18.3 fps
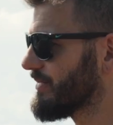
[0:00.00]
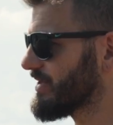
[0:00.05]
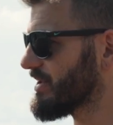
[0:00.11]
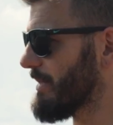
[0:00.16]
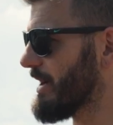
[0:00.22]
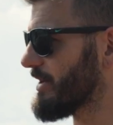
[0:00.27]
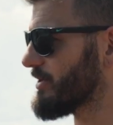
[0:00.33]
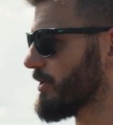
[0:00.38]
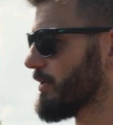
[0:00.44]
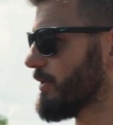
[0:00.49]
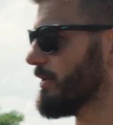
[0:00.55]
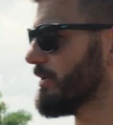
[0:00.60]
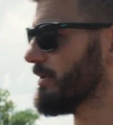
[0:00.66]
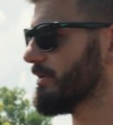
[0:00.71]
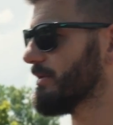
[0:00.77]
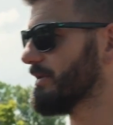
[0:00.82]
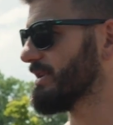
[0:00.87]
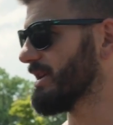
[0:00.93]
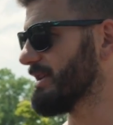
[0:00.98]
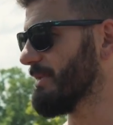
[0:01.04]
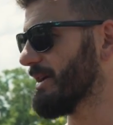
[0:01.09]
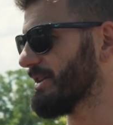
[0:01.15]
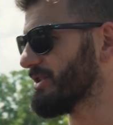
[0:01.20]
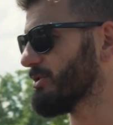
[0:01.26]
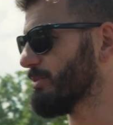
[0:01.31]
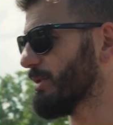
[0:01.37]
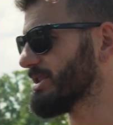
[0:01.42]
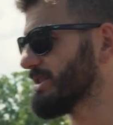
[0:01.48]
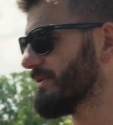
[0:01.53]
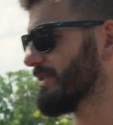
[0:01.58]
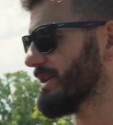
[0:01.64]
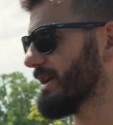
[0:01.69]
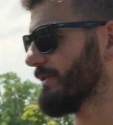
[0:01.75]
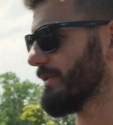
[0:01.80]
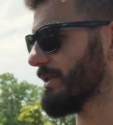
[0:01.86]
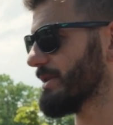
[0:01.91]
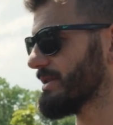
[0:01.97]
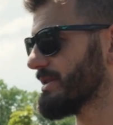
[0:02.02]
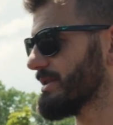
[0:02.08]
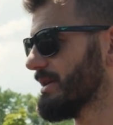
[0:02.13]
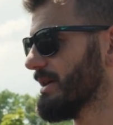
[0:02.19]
symmetrical. Doesn't make too much of a difference.